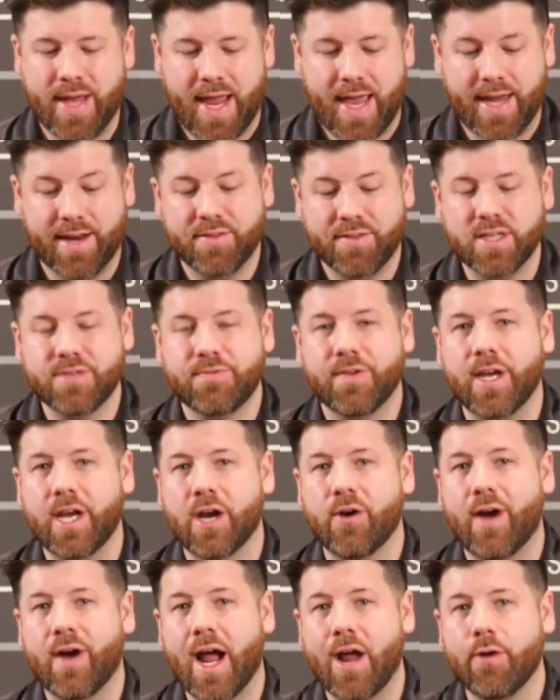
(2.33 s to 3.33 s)
and in this
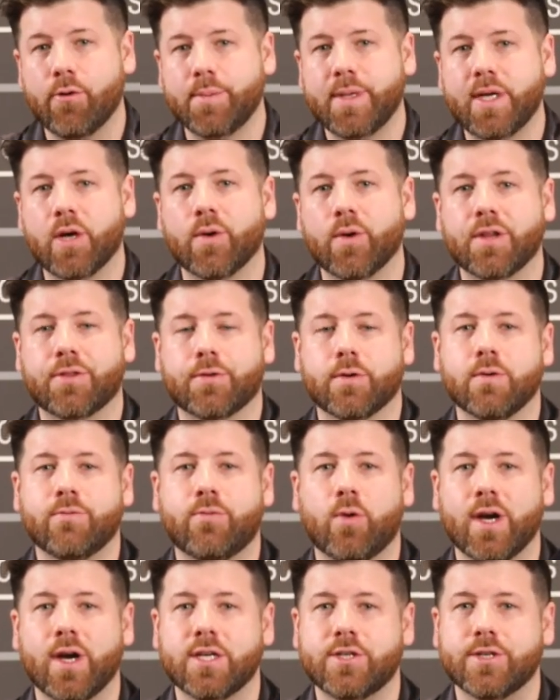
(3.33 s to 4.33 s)
video I will be going through
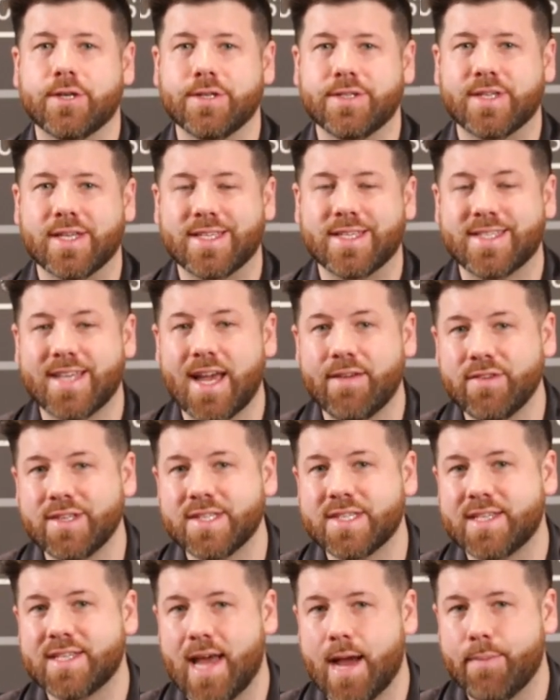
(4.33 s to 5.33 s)
Voyager's
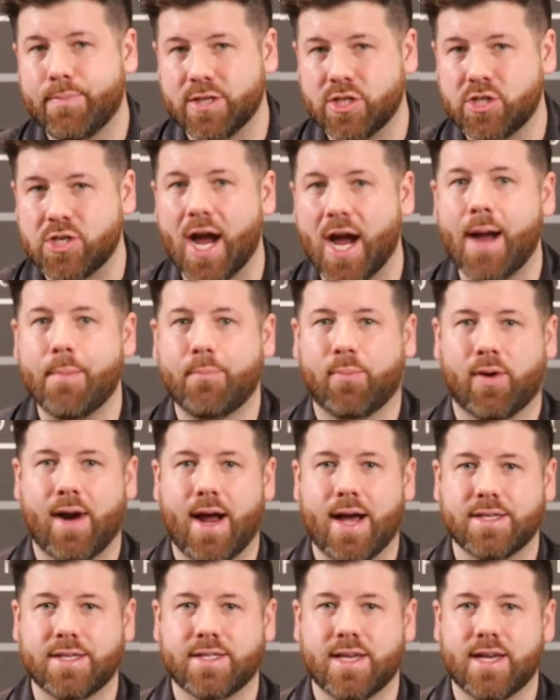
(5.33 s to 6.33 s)
7-step job
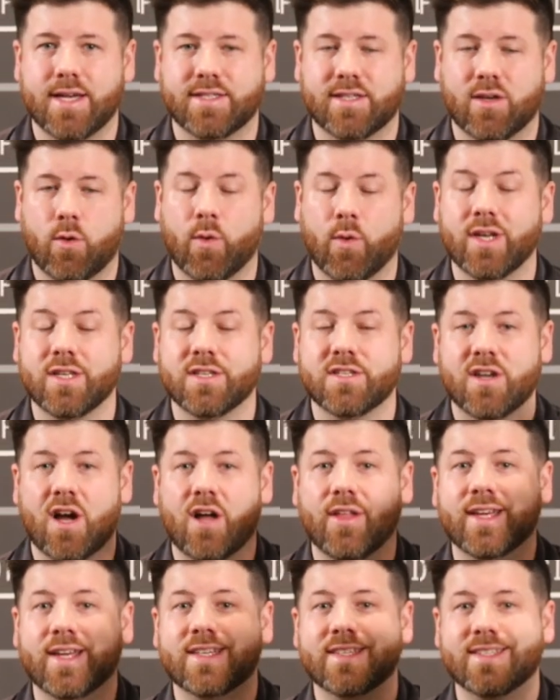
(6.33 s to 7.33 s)
process when
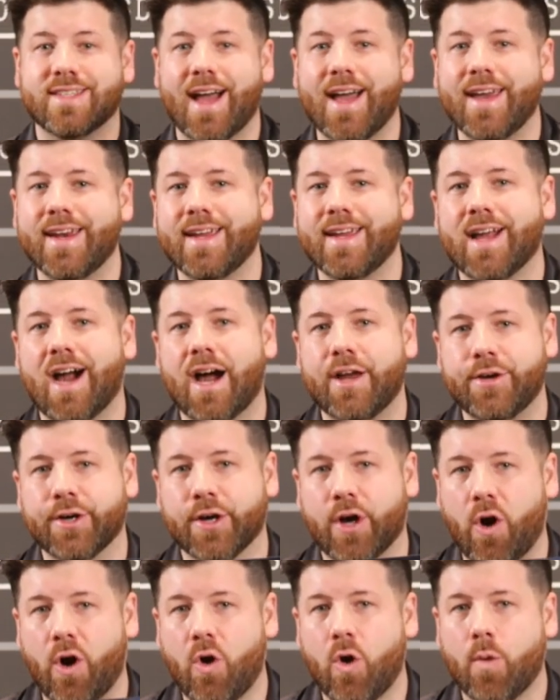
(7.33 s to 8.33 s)
installing siding on your
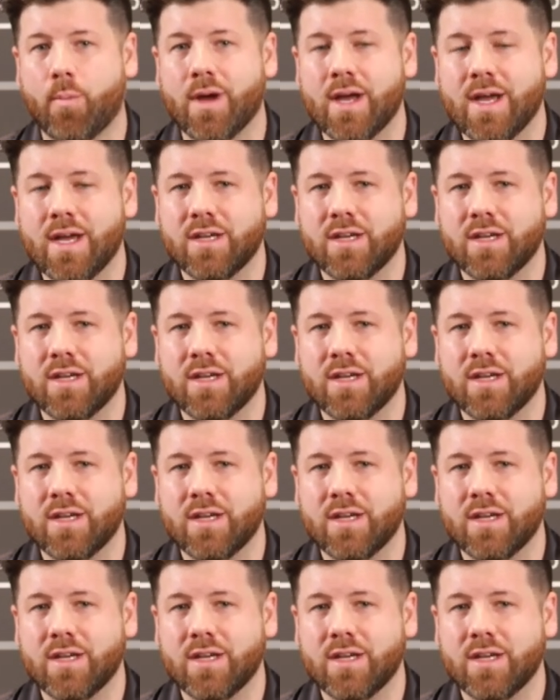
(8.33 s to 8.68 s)
home